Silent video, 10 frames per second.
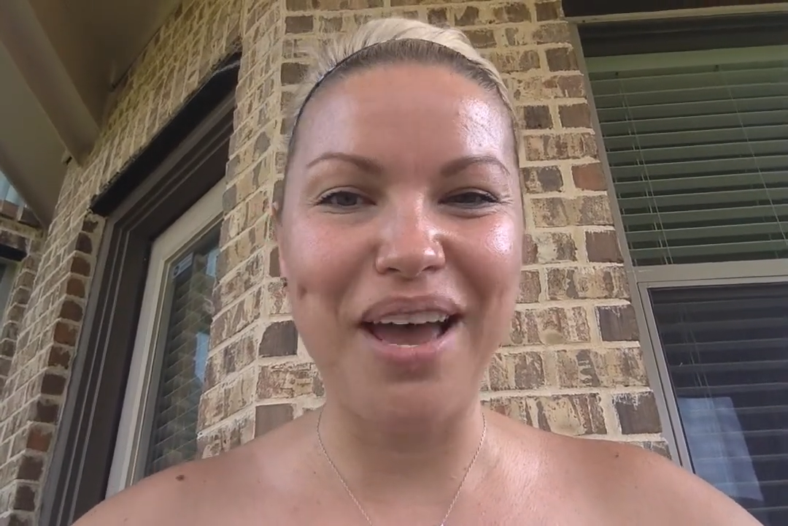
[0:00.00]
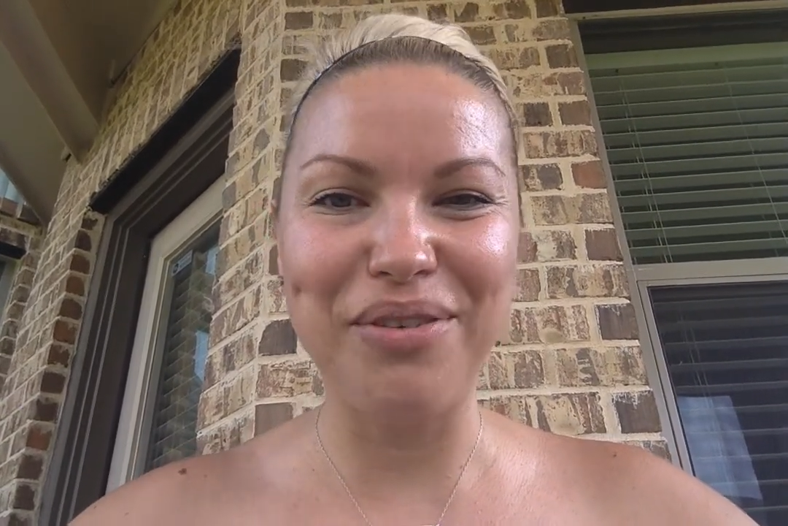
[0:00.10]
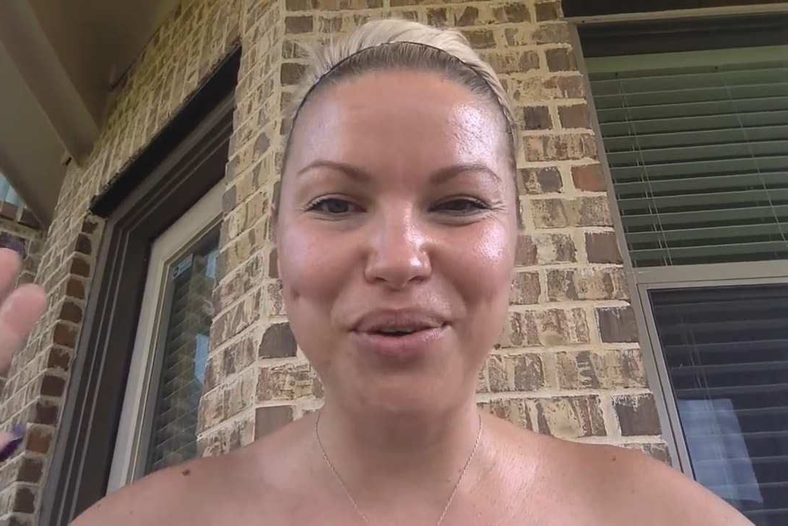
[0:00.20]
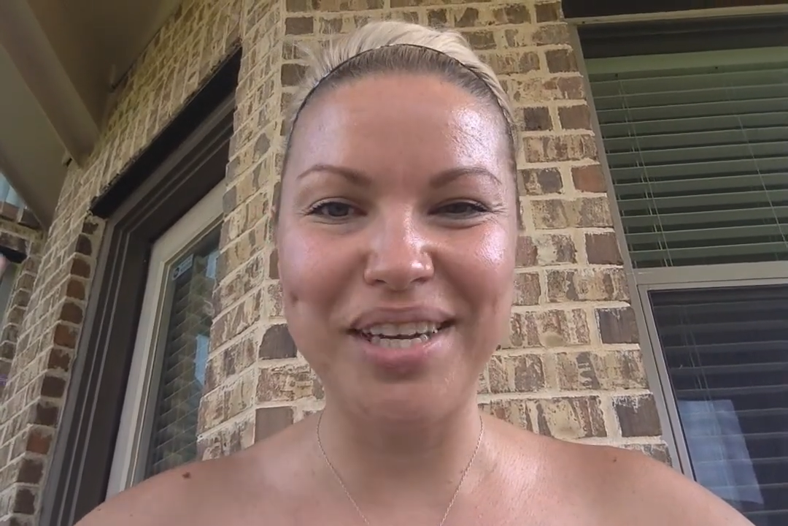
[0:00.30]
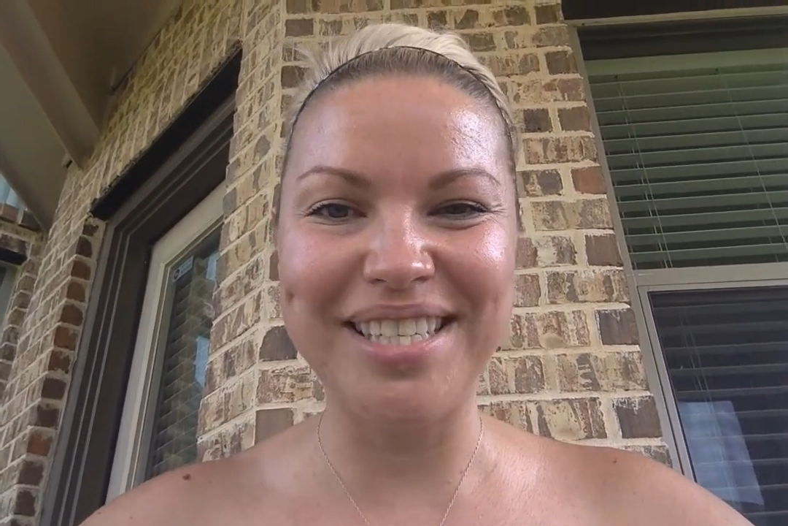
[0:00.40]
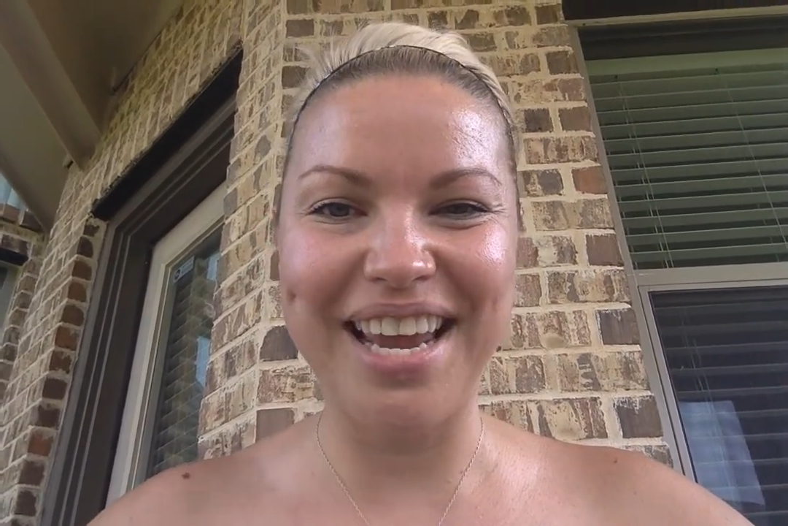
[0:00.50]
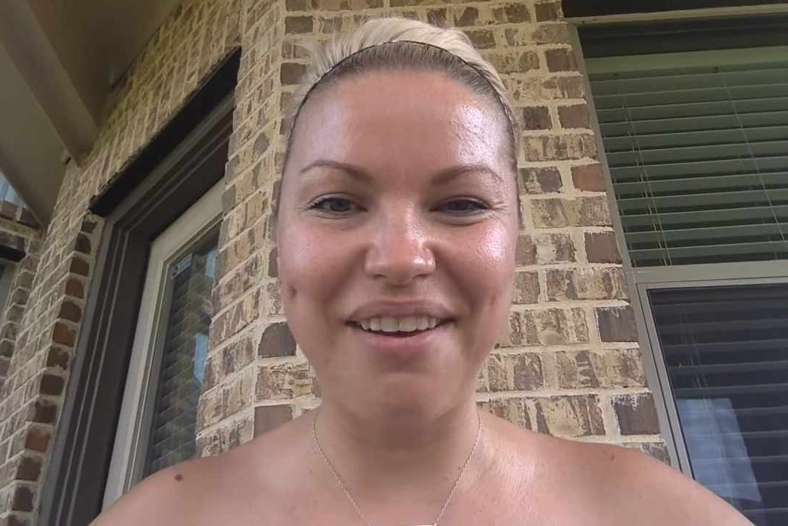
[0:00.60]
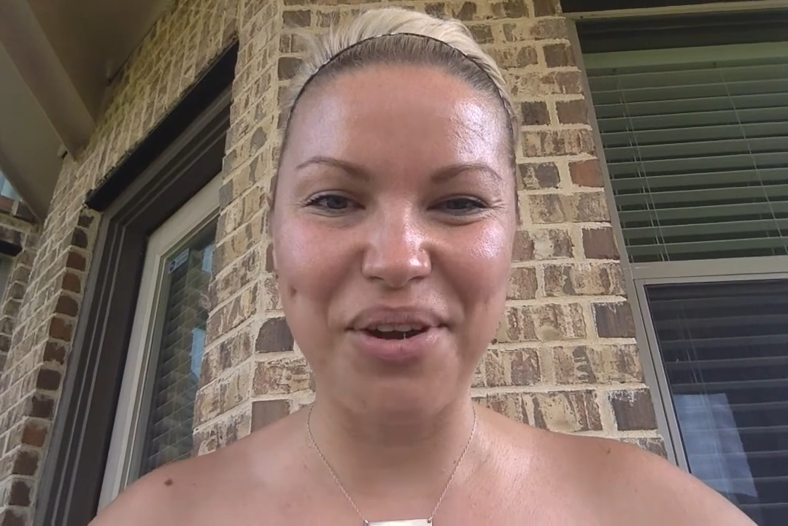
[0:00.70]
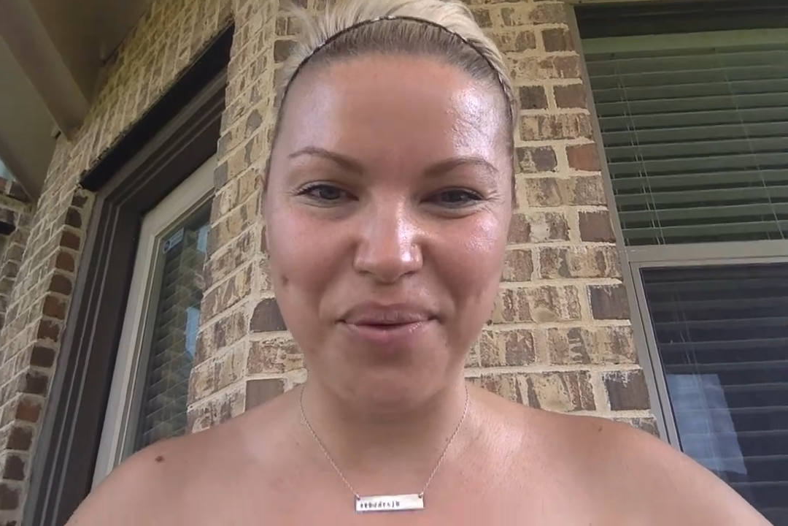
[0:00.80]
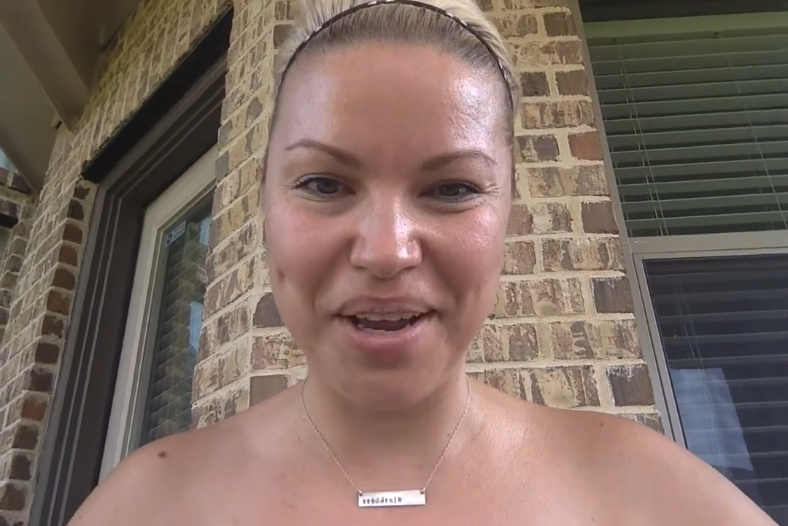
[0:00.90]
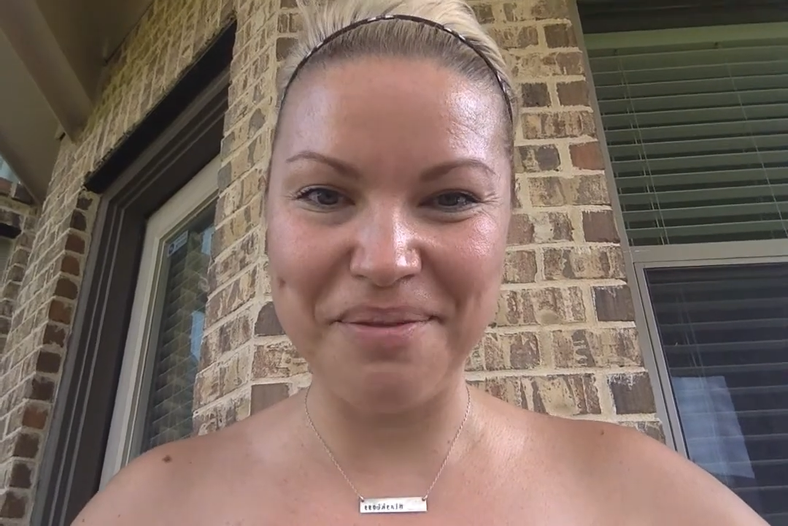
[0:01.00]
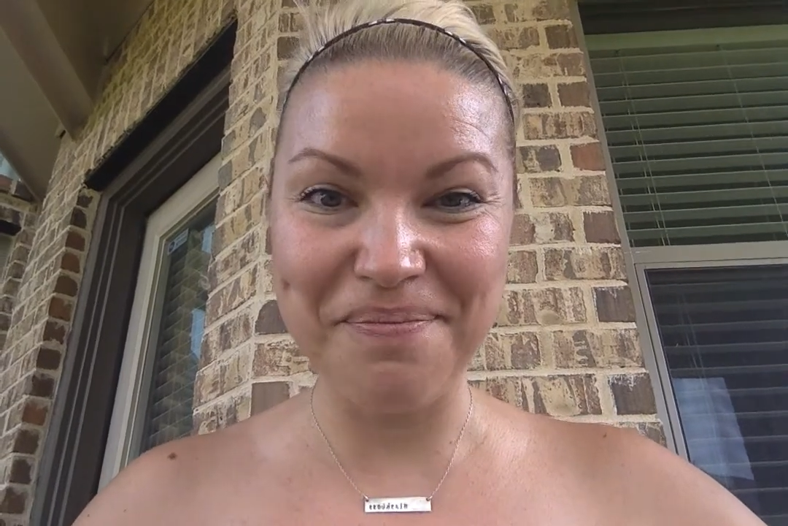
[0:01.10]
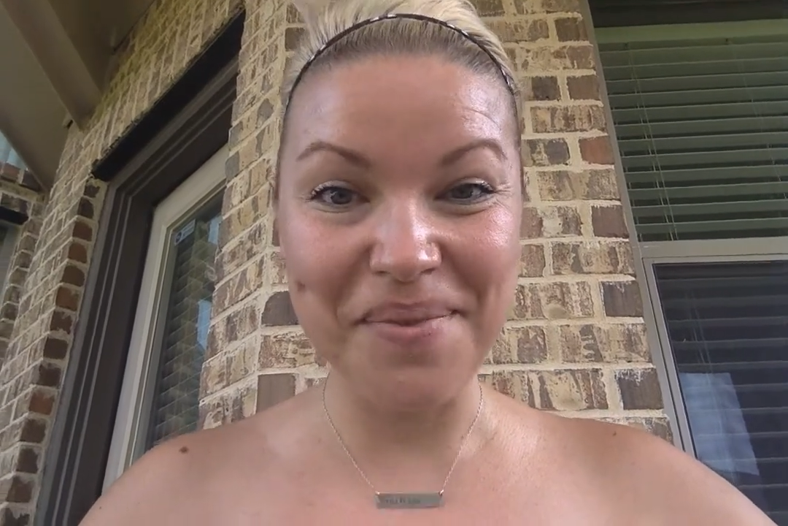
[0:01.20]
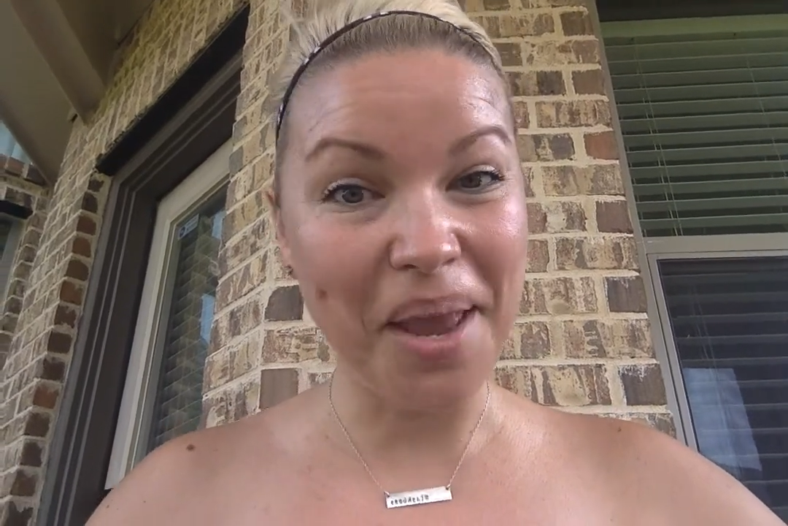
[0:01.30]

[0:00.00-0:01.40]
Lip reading: Have a great day, everyone.